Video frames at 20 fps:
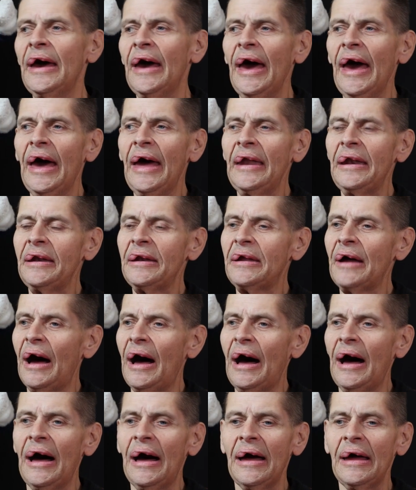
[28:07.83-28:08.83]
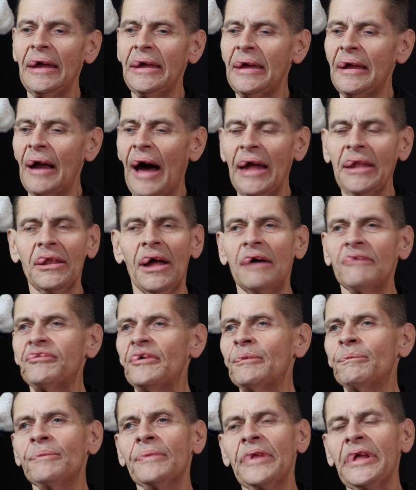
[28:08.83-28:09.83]
and I love
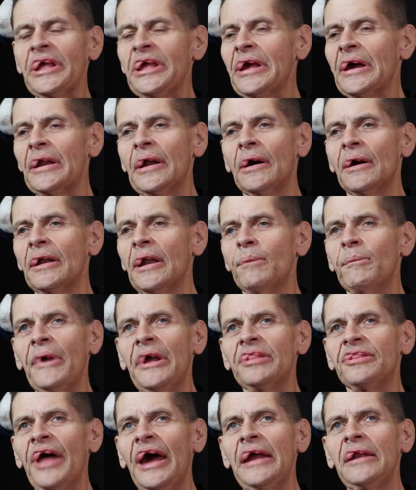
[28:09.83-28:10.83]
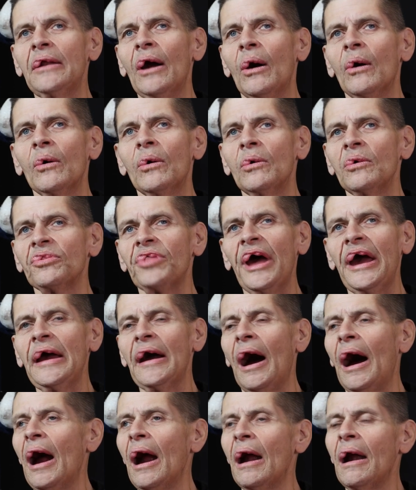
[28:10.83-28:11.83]
them. You know what I mean? They know who they
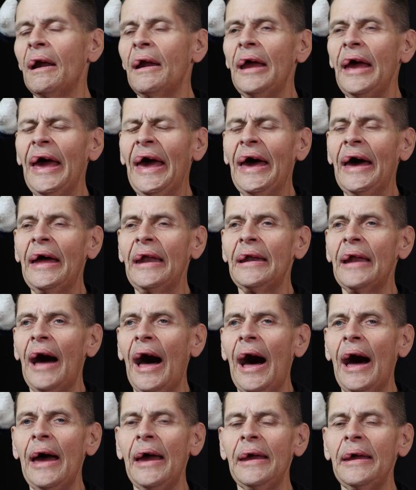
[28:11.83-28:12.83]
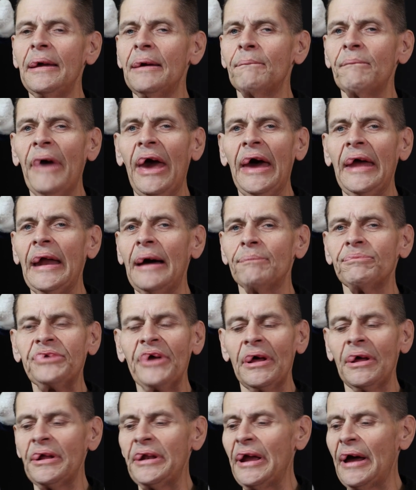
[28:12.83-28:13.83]
are, and I'm
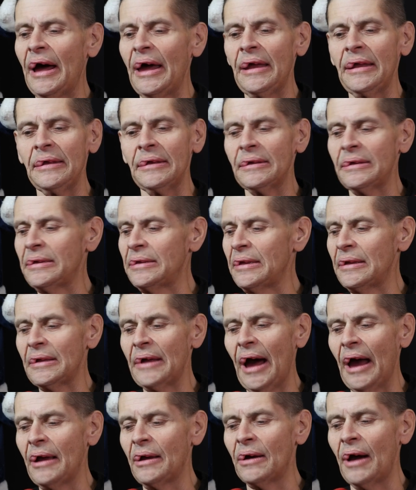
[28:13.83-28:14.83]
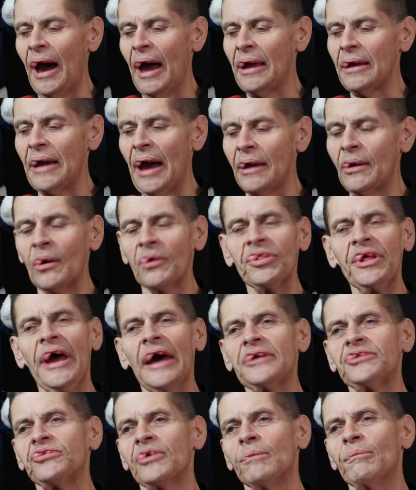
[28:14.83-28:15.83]
telling you, I go the
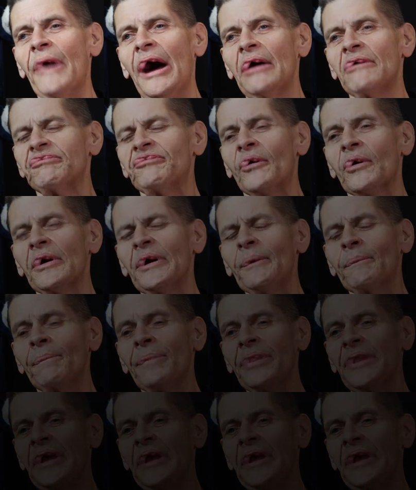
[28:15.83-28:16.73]
extra mile for them.